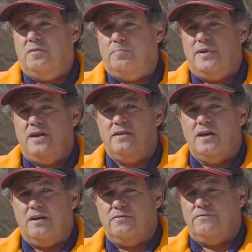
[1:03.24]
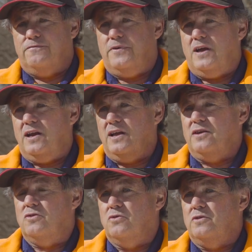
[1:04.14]
it appeared to have a fairly
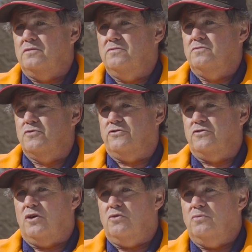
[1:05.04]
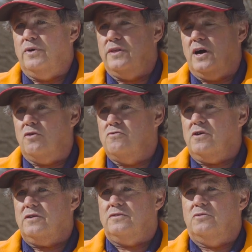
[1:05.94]
good result with the whole
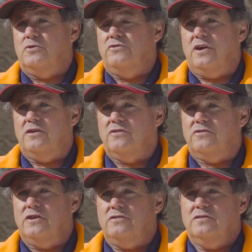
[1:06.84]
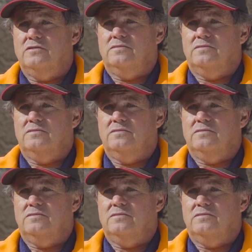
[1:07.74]
rot towards the end of the season.